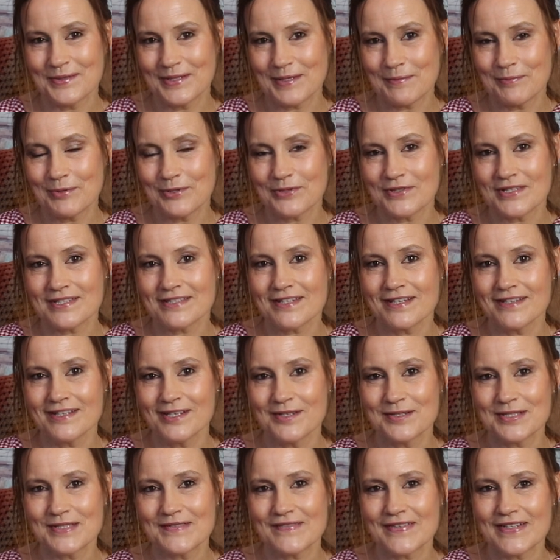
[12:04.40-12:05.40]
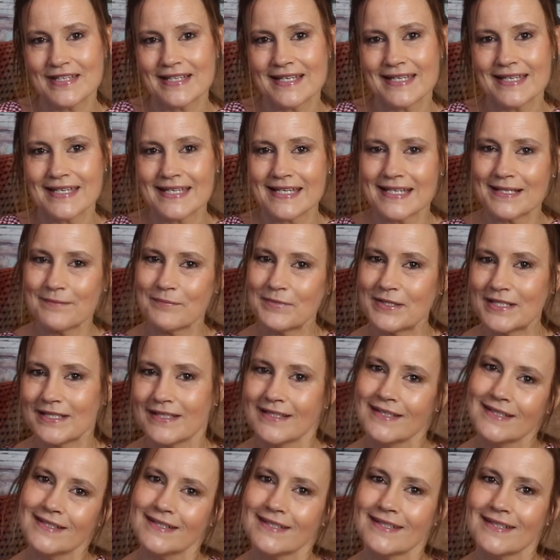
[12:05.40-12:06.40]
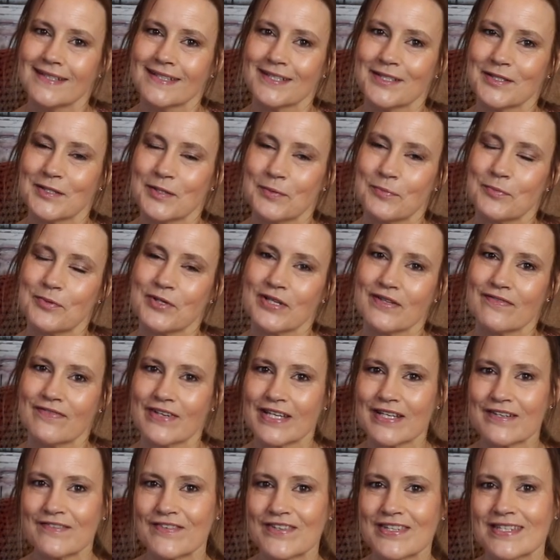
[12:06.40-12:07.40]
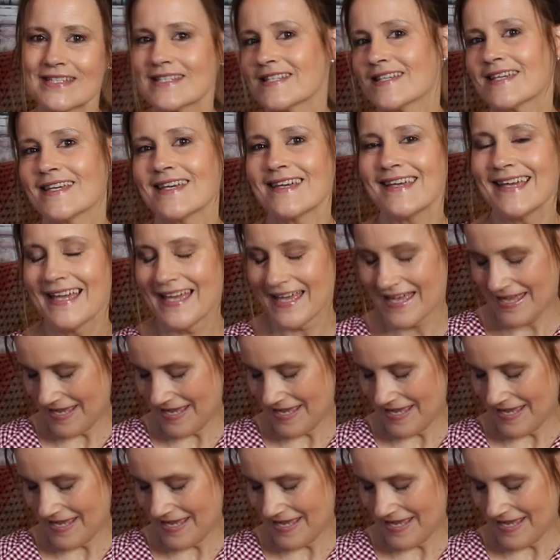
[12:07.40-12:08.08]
when I put this on, I always feel like I'm a, you know, prefect for the day.